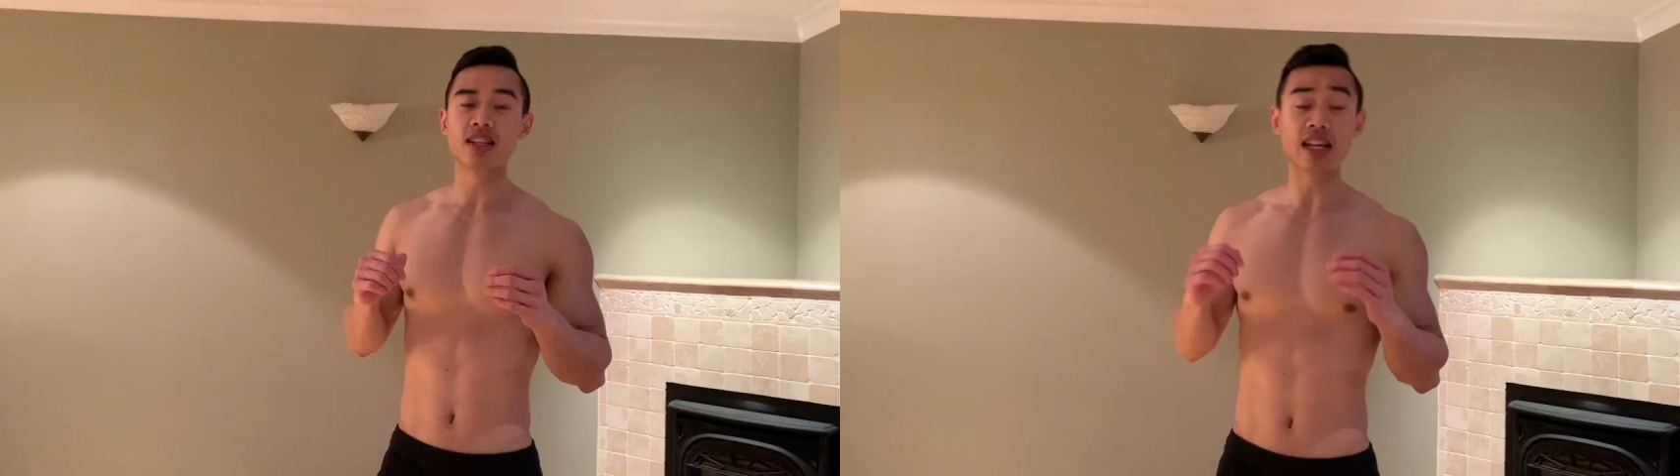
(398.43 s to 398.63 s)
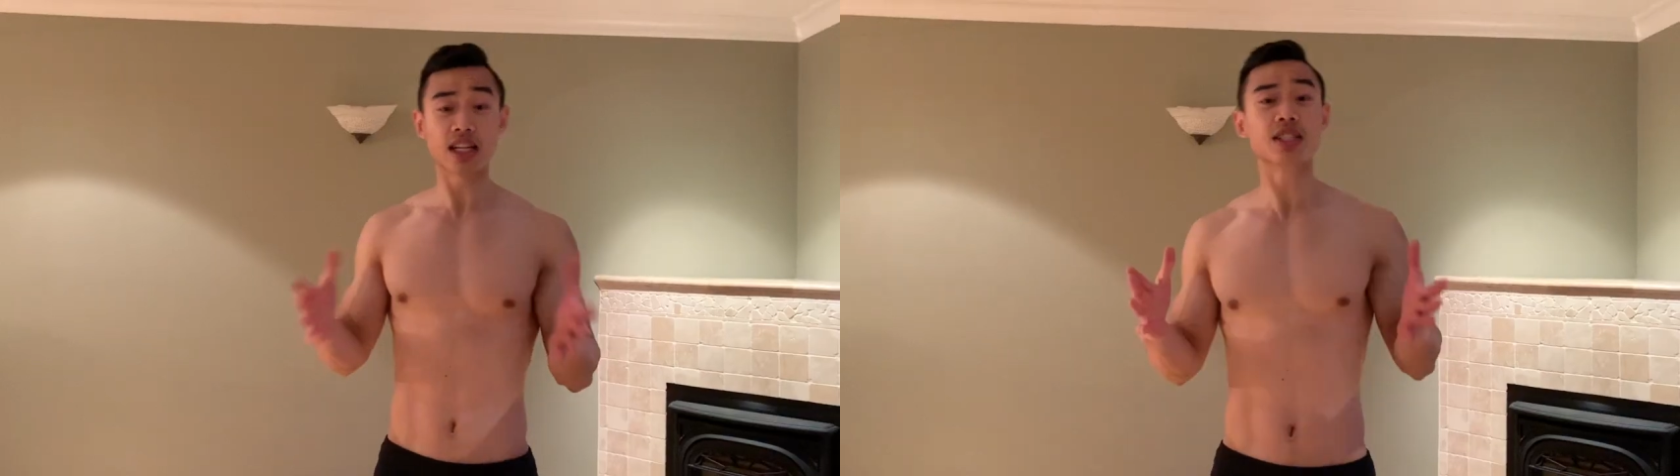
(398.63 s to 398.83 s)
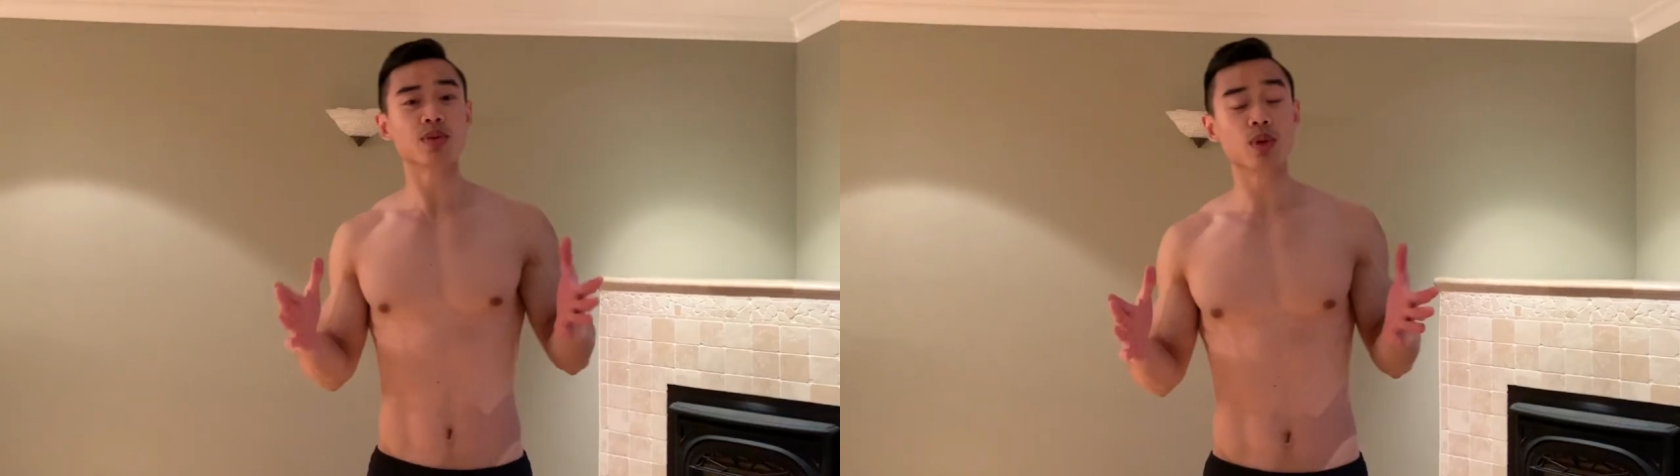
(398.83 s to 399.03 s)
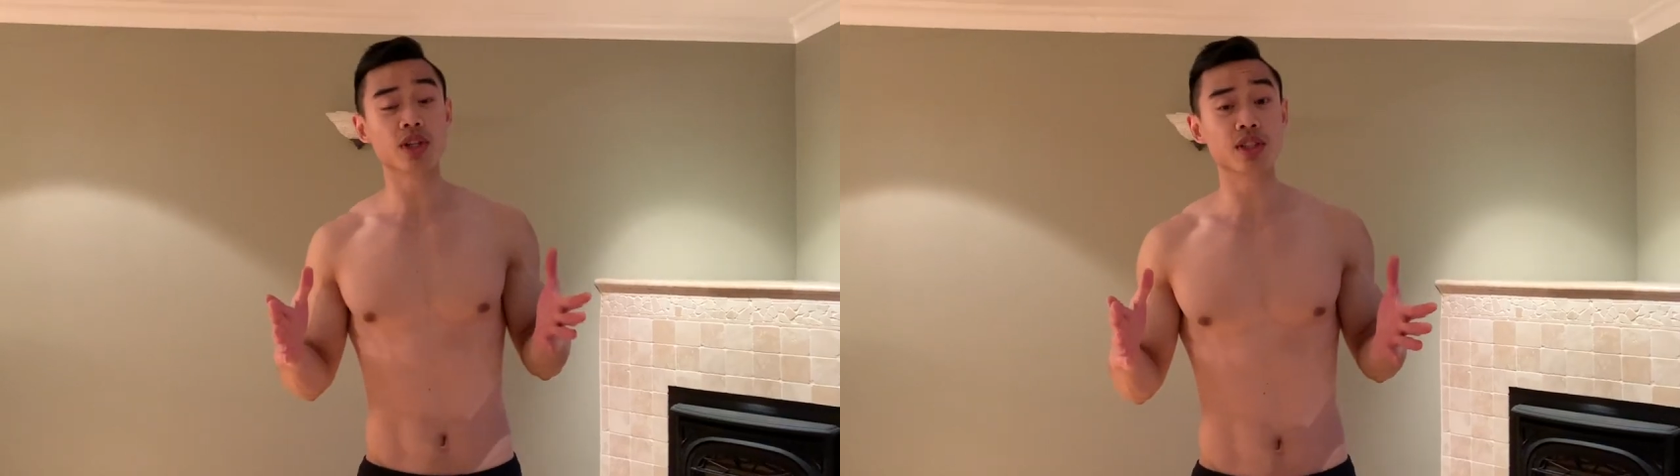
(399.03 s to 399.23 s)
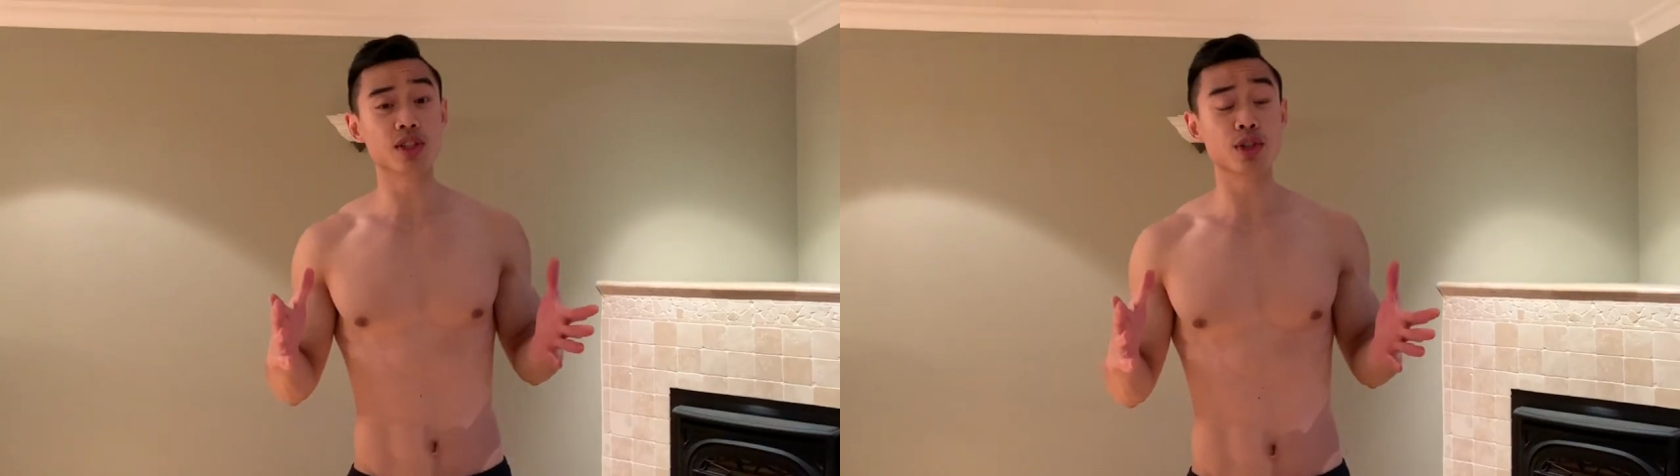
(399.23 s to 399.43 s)
Next, we're
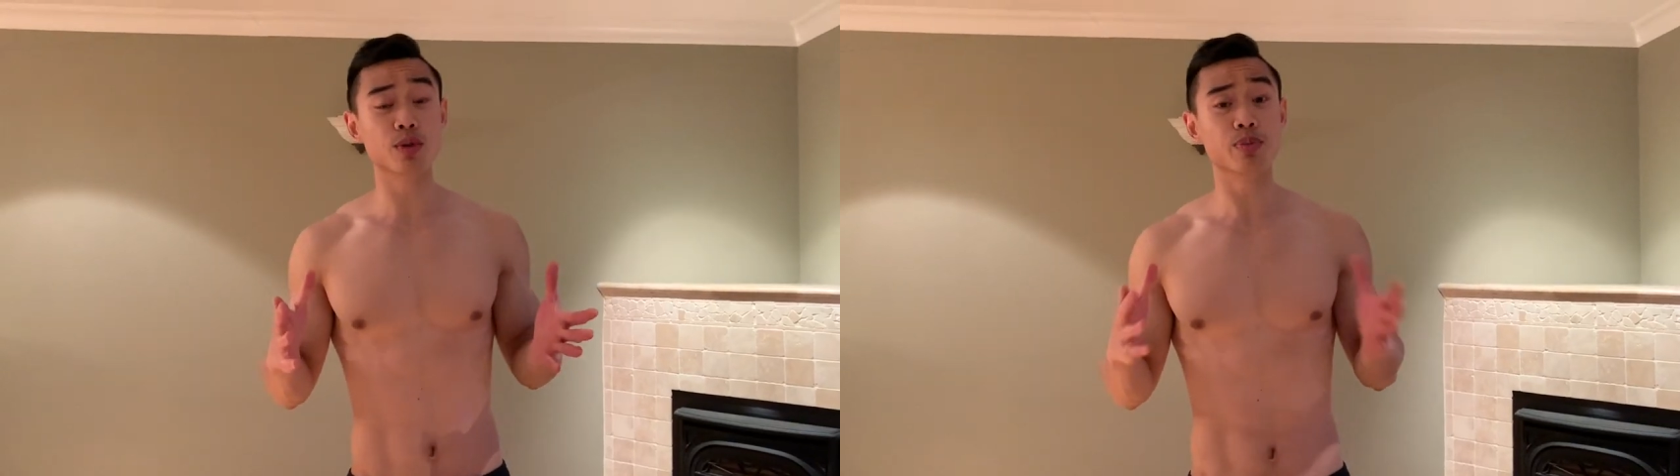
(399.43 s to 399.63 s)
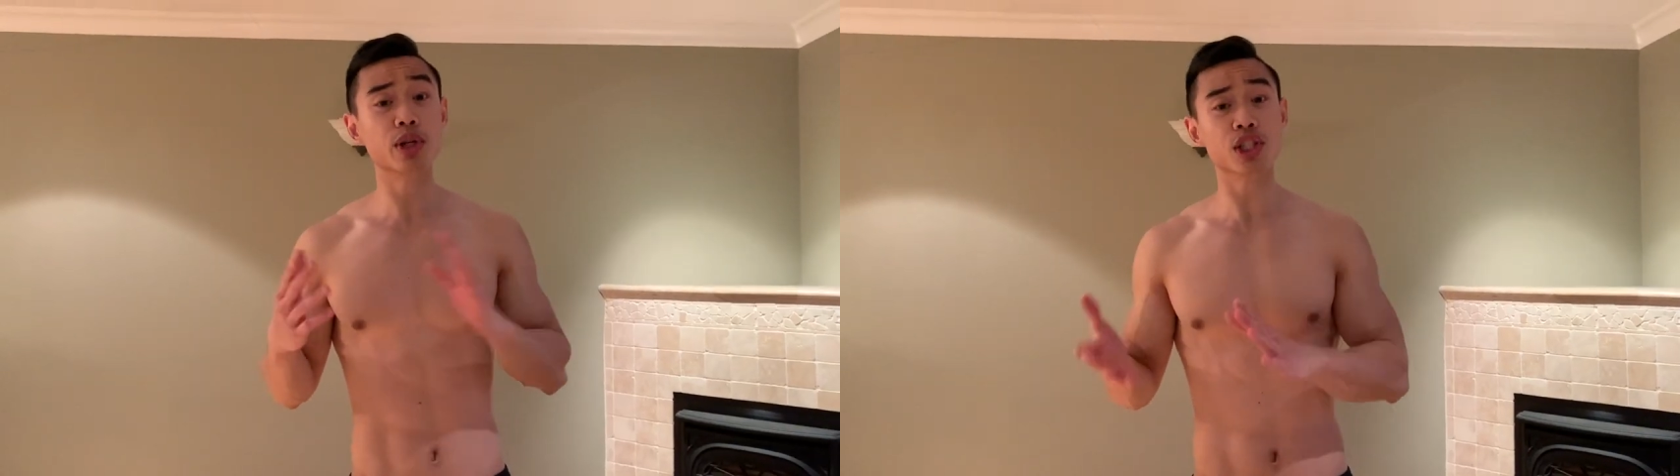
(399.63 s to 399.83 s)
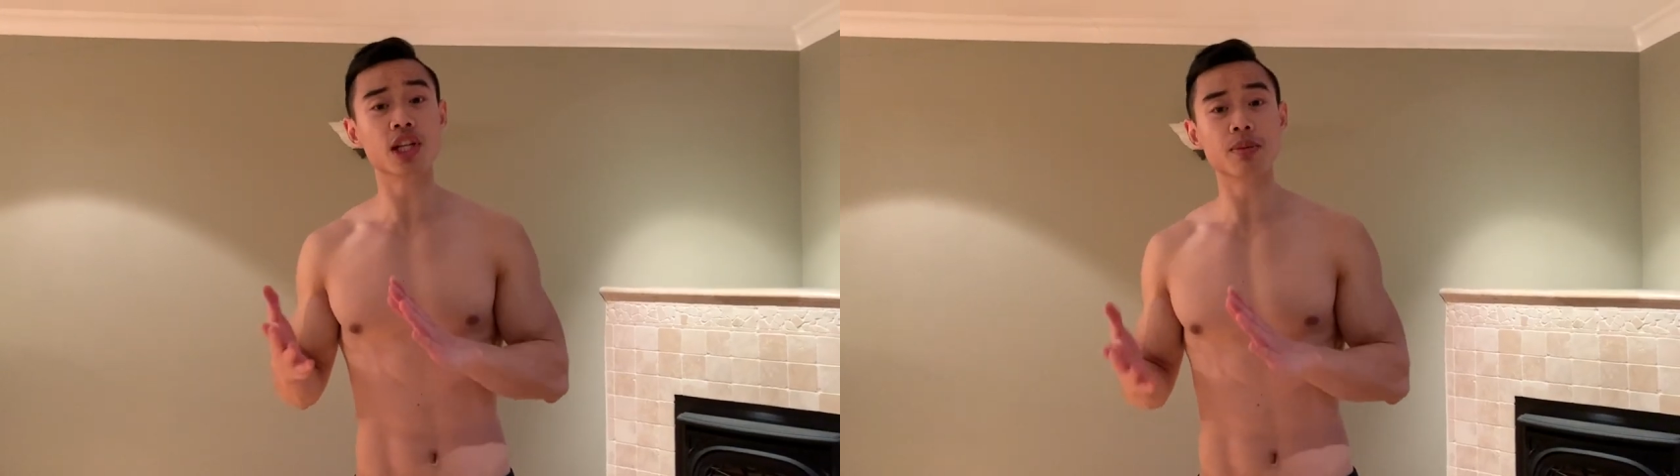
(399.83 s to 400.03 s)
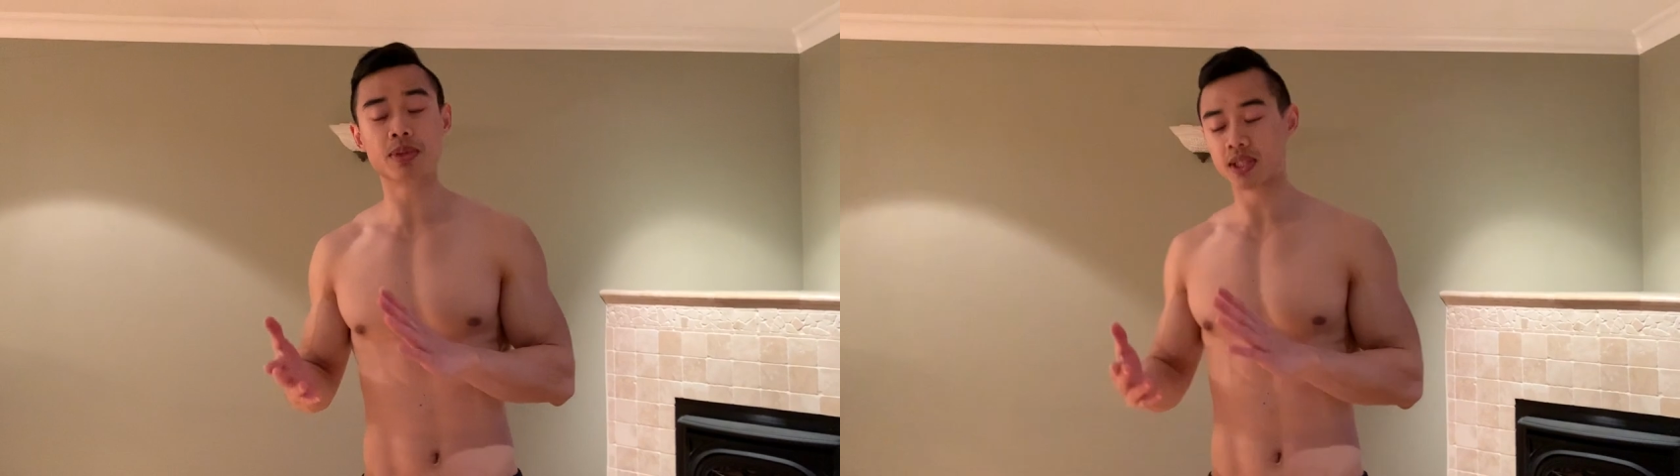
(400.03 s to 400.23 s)
gonna do push-ups.